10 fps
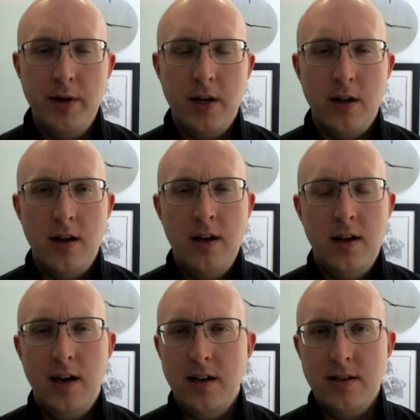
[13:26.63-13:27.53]
bill
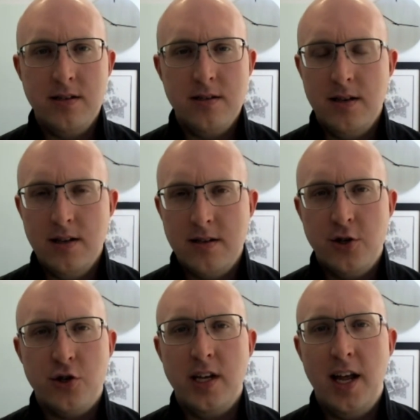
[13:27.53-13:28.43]
is
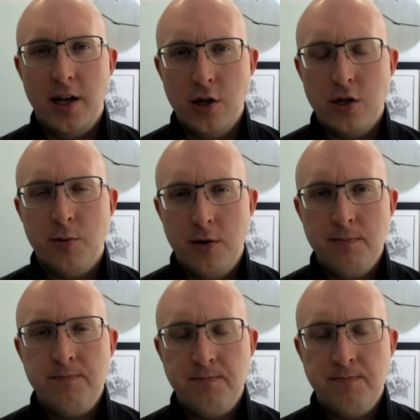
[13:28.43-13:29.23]
essentially negligible.